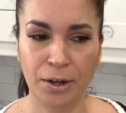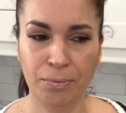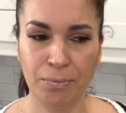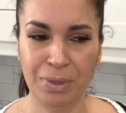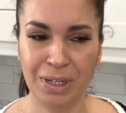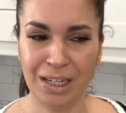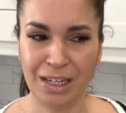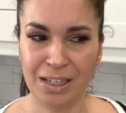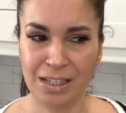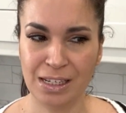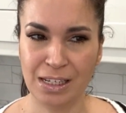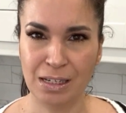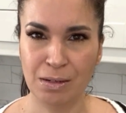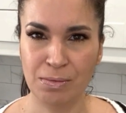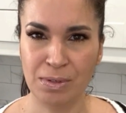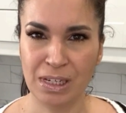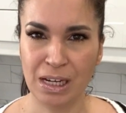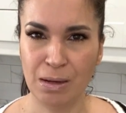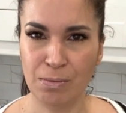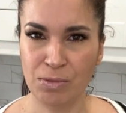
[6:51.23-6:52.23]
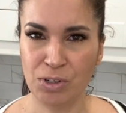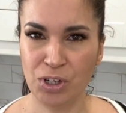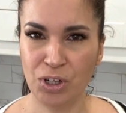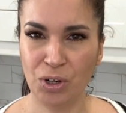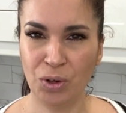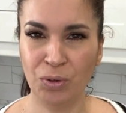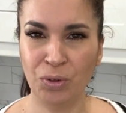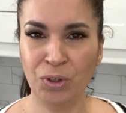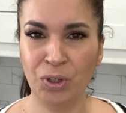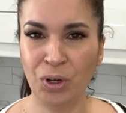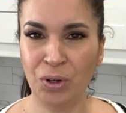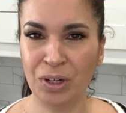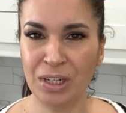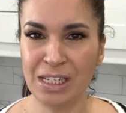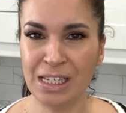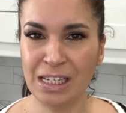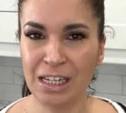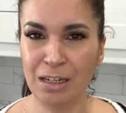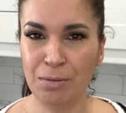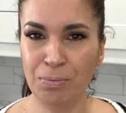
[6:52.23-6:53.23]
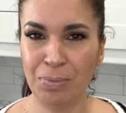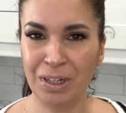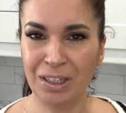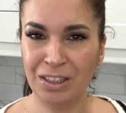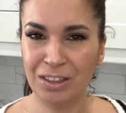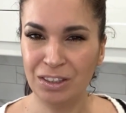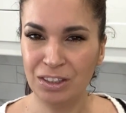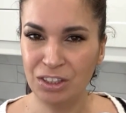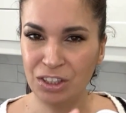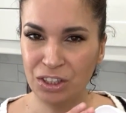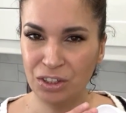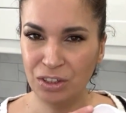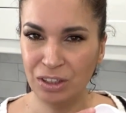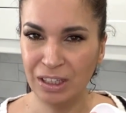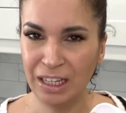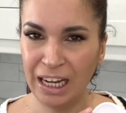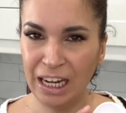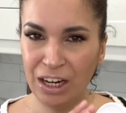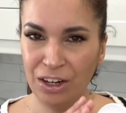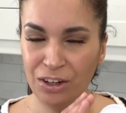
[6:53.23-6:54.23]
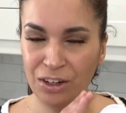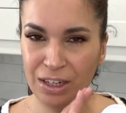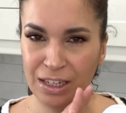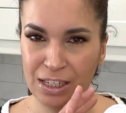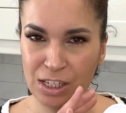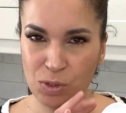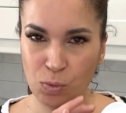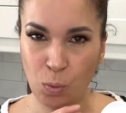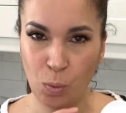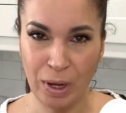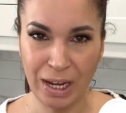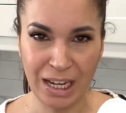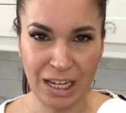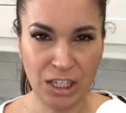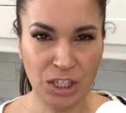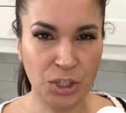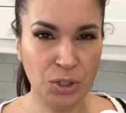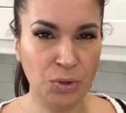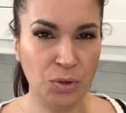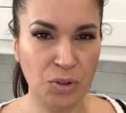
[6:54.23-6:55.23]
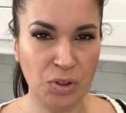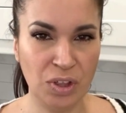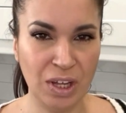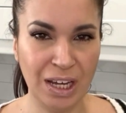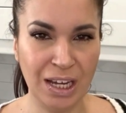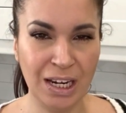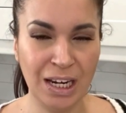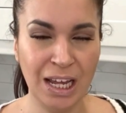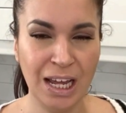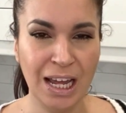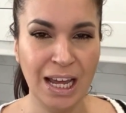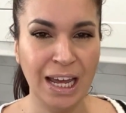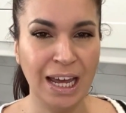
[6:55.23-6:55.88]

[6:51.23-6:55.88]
because sometimes you don't notice it, but your layer is way too thin,